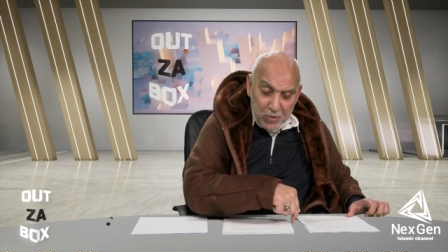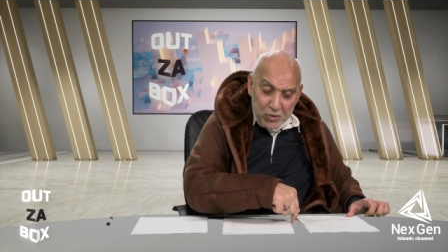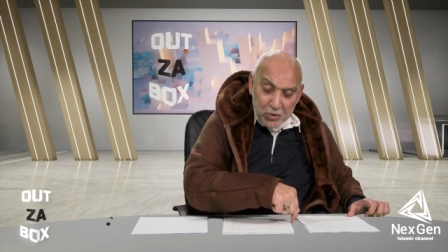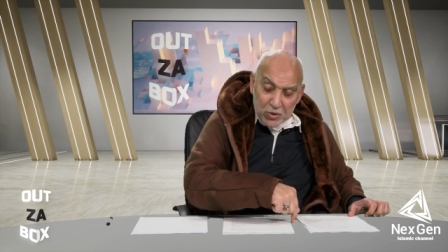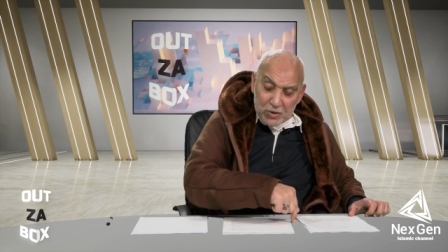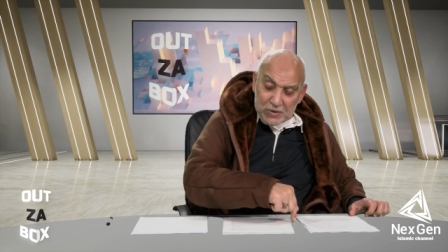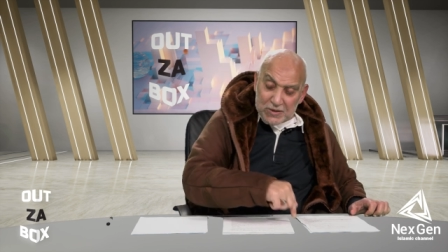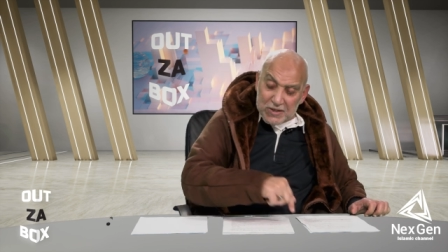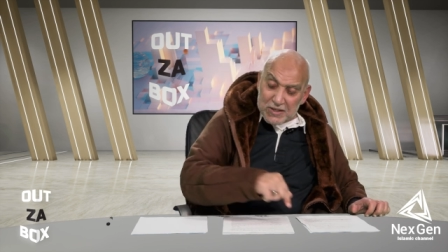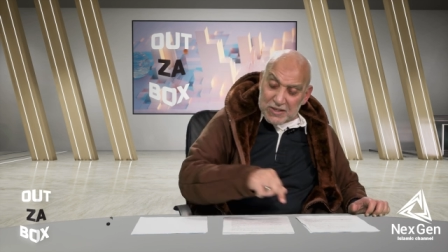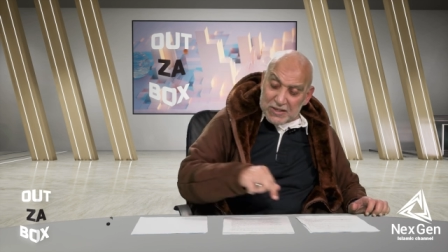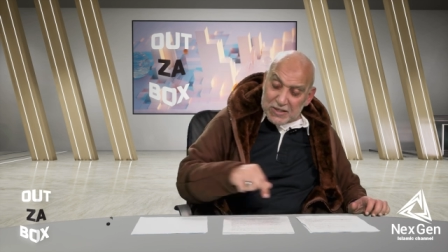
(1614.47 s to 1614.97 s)

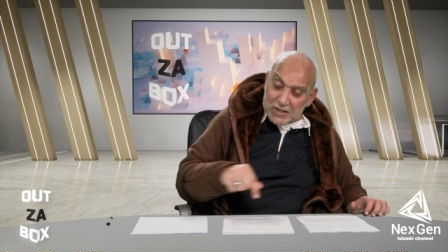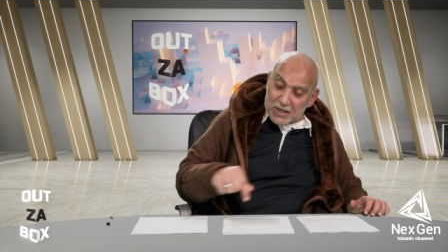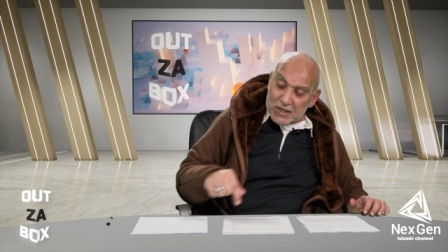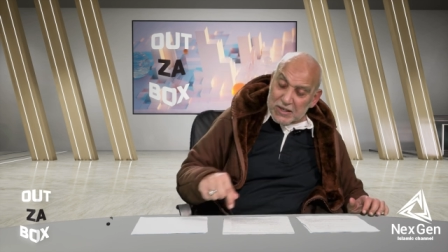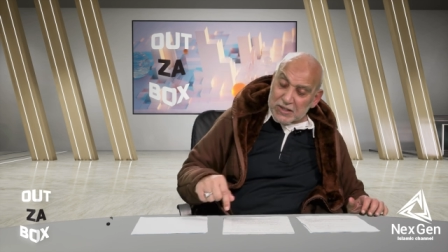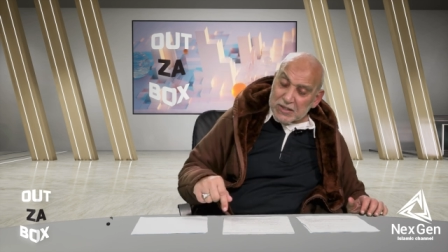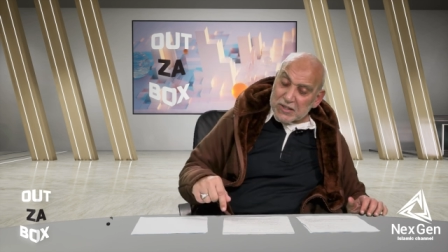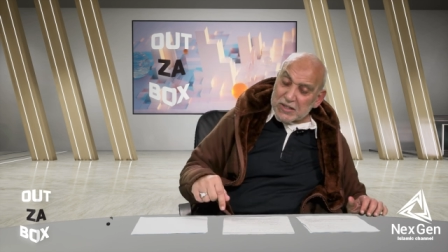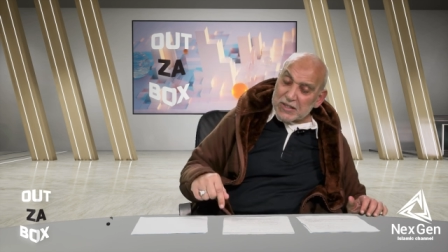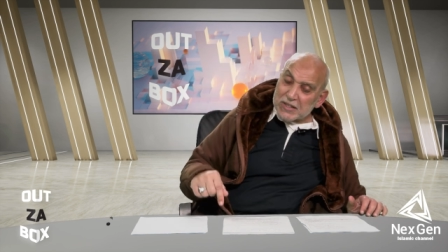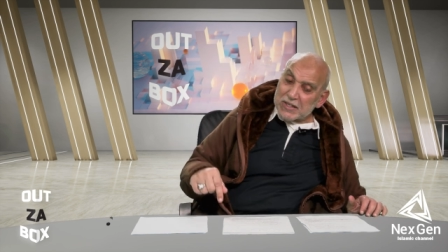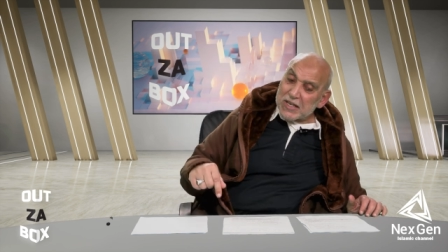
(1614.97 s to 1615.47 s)
Because in
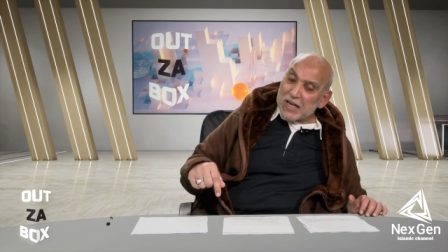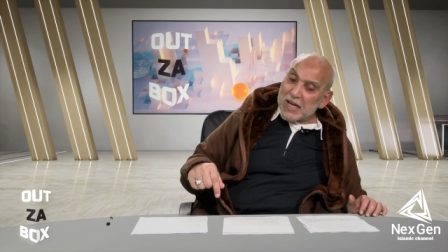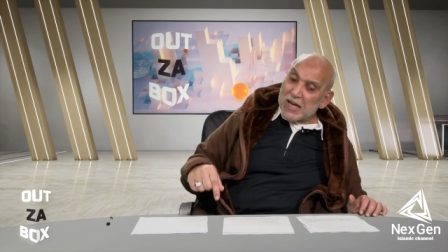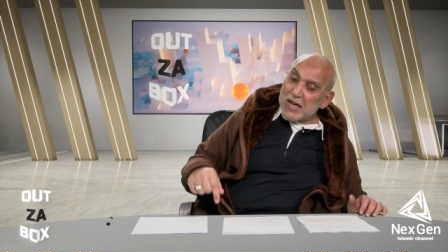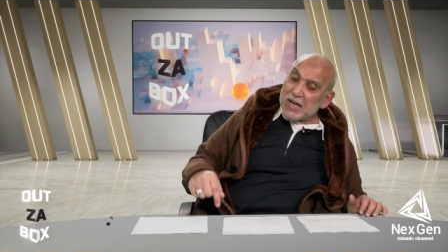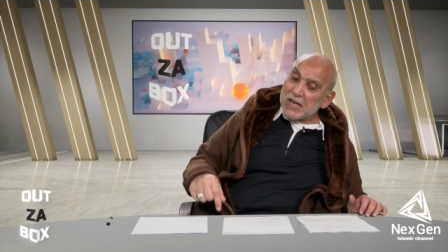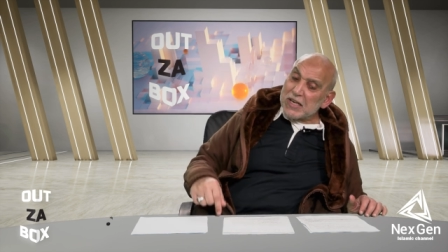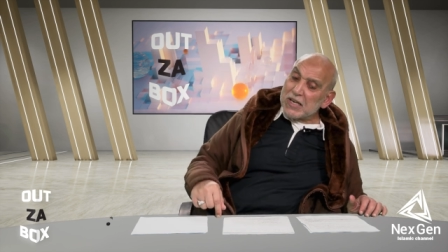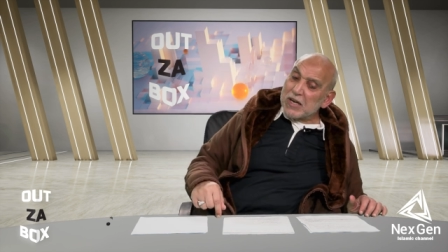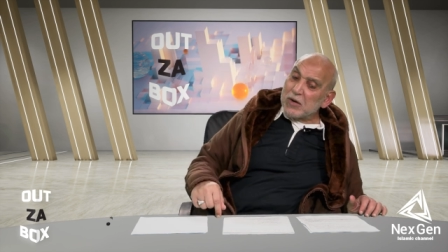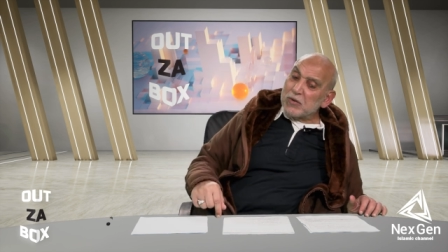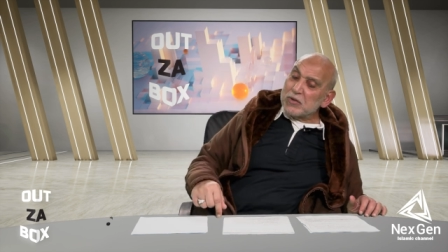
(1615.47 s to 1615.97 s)
certain
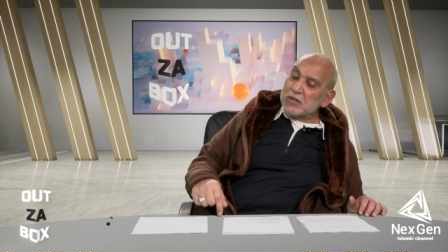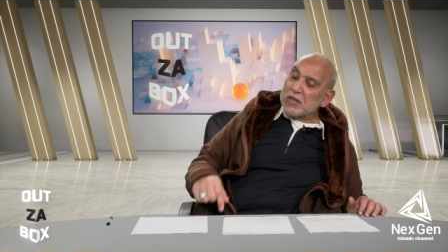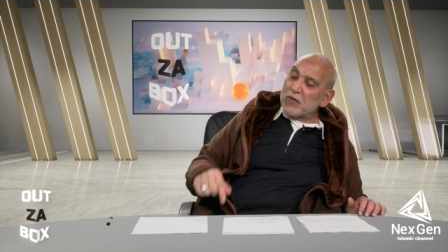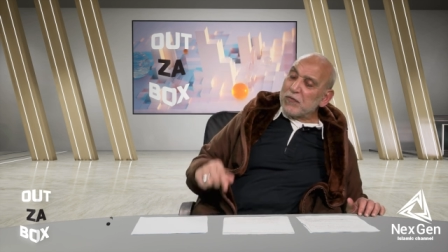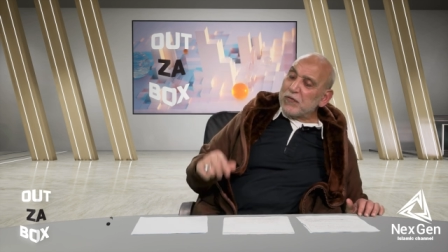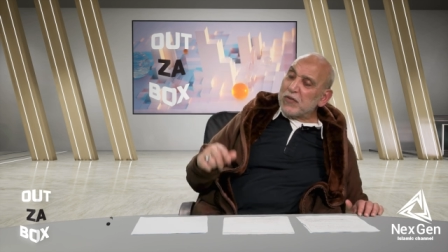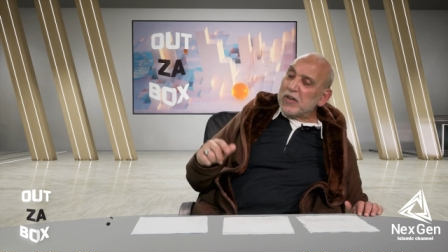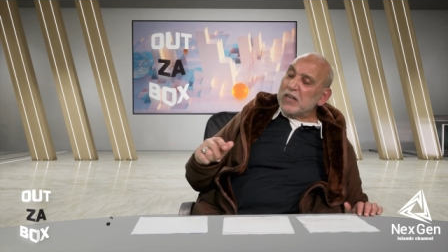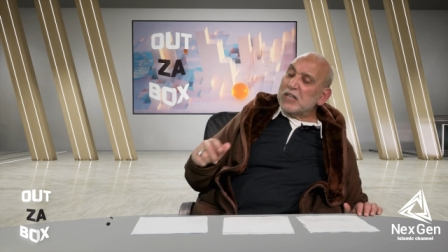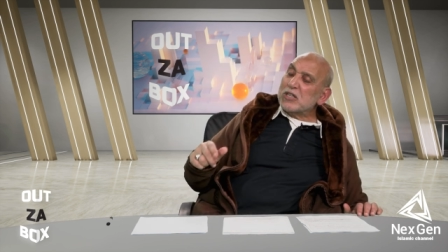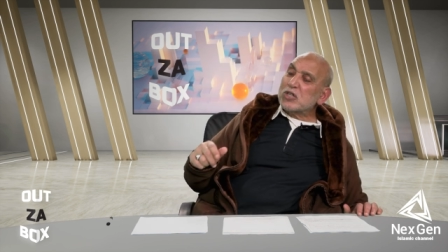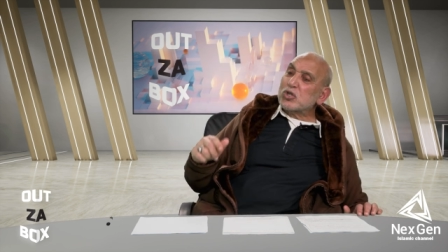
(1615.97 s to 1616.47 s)
area with
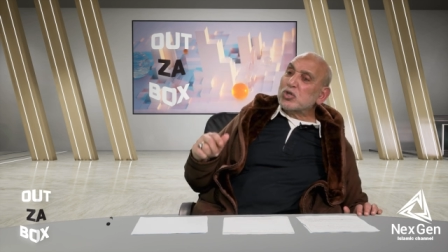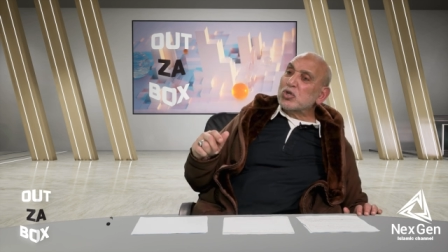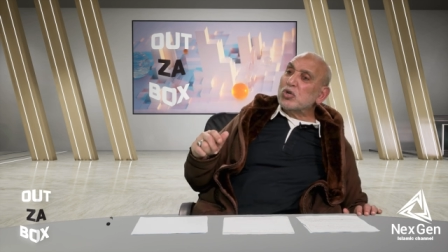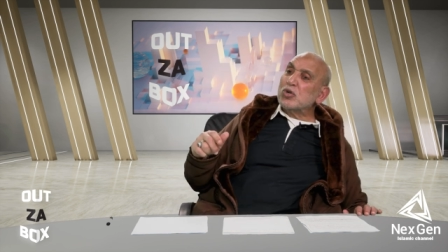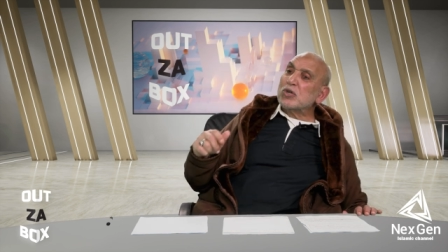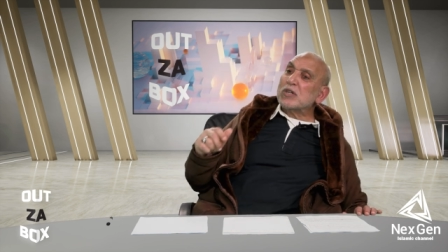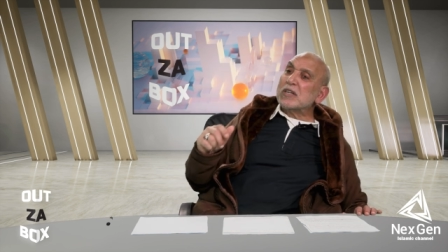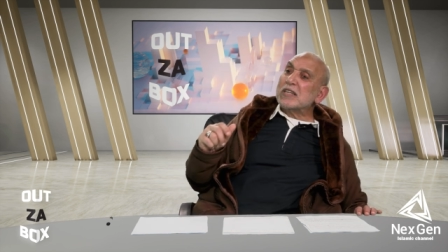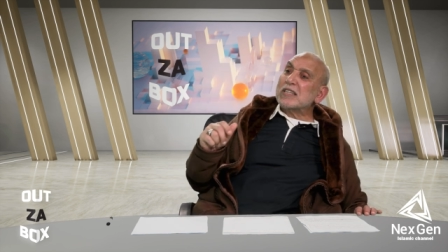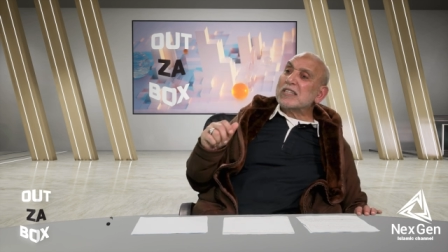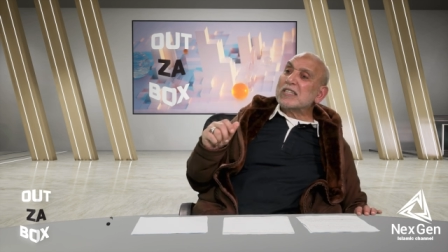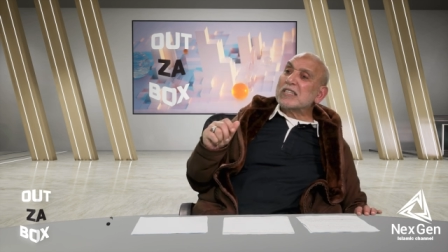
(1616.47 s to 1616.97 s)
a very
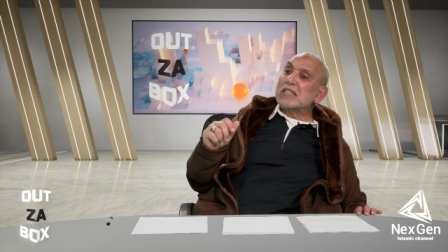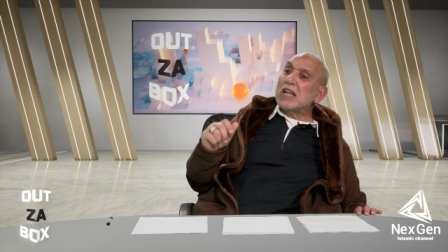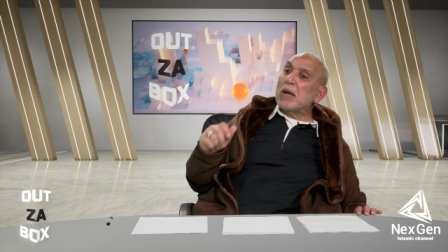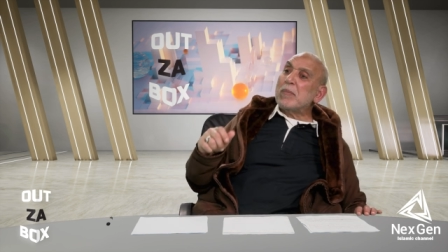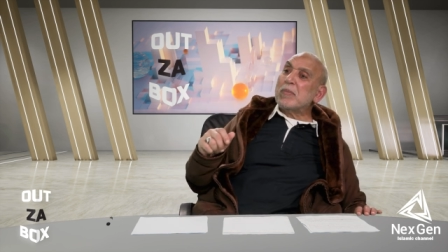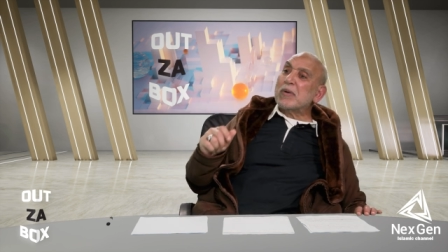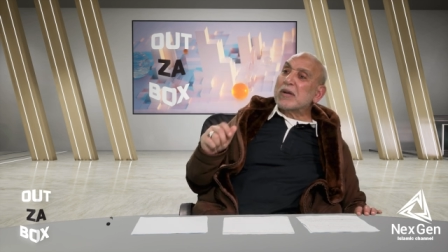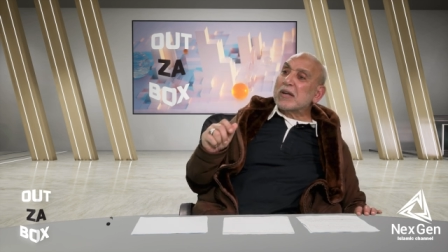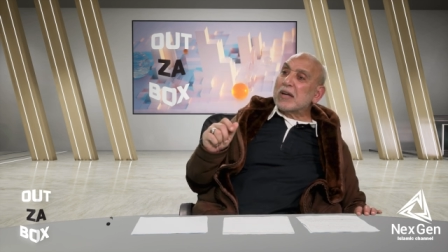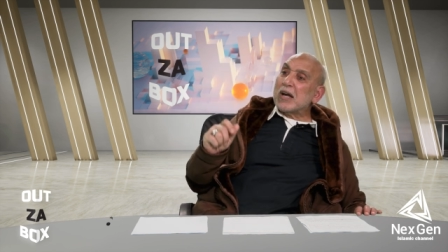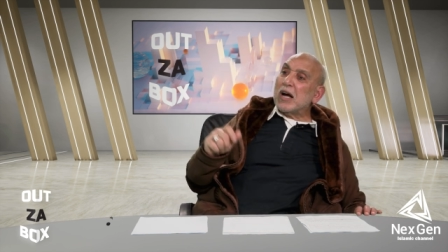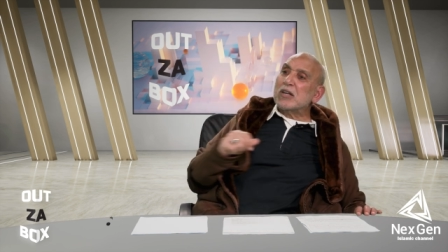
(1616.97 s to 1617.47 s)
strong
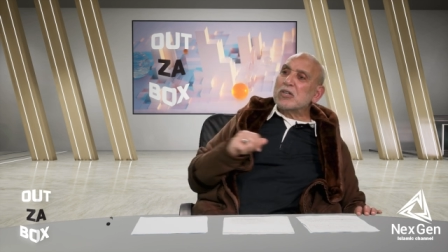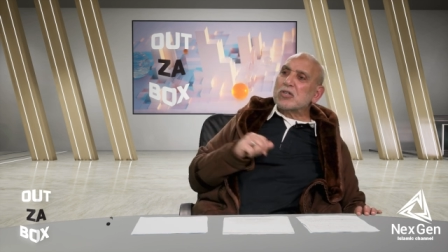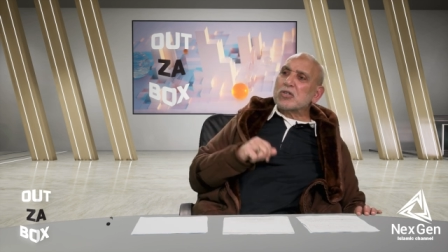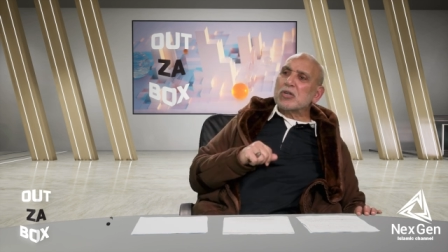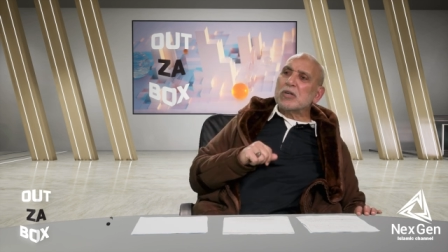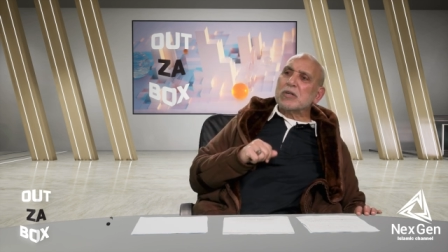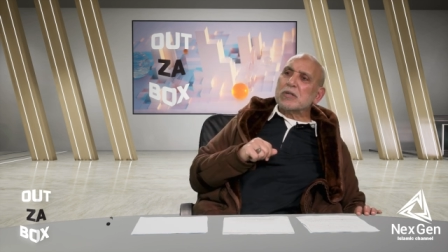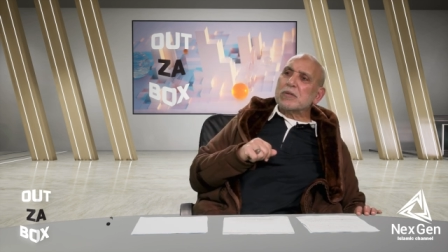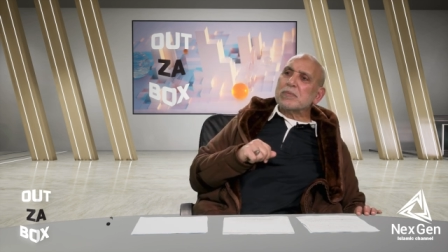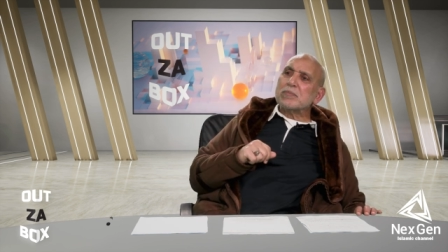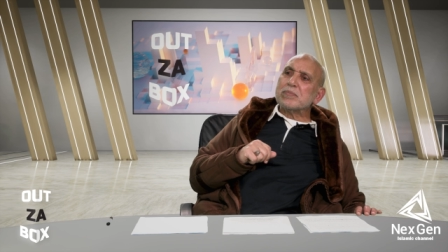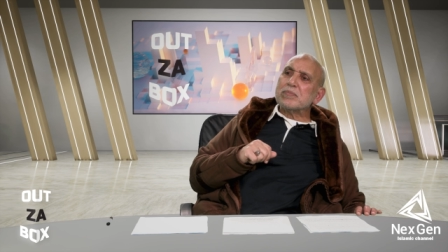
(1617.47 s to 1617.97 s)
Islamic
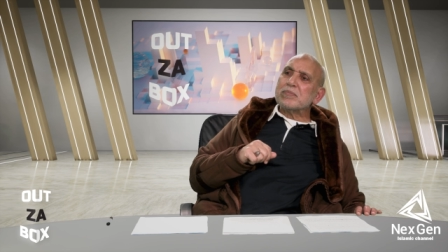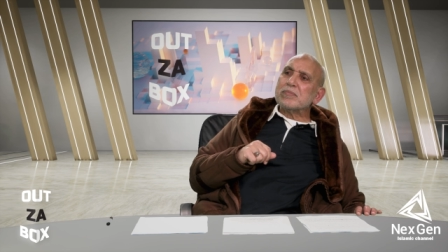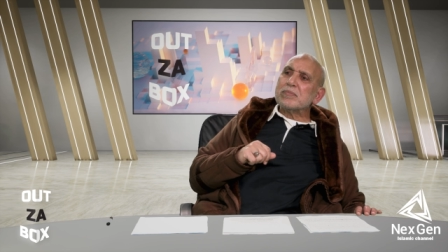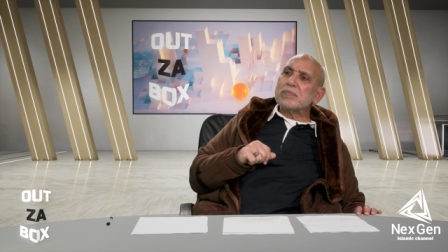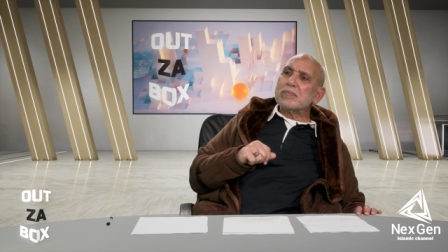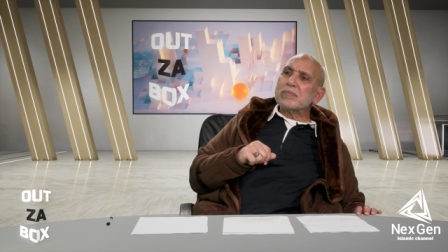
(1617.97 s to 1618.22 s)
culture,